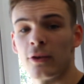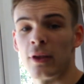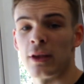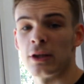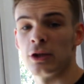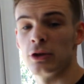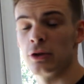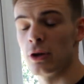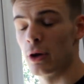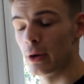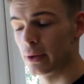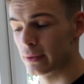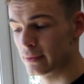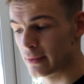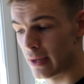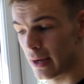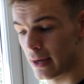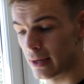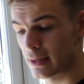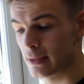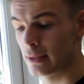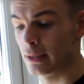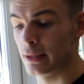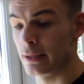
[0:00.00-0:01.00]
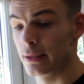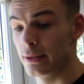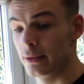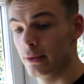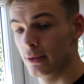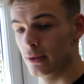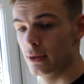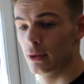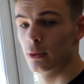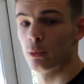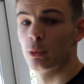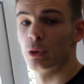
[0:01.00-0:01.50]
then you know exactly
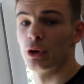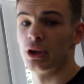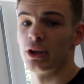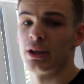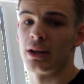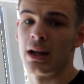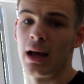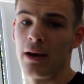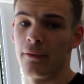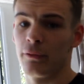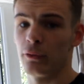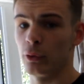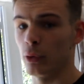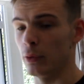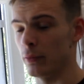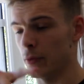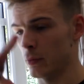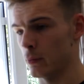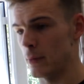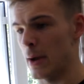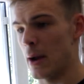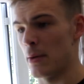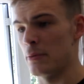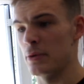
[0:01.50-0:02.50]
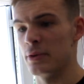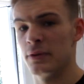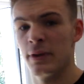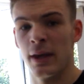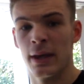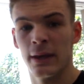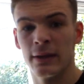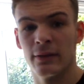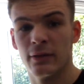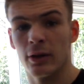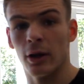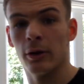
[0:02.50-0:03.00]
what you can have sort of around the
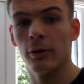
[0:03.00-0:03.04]
day. So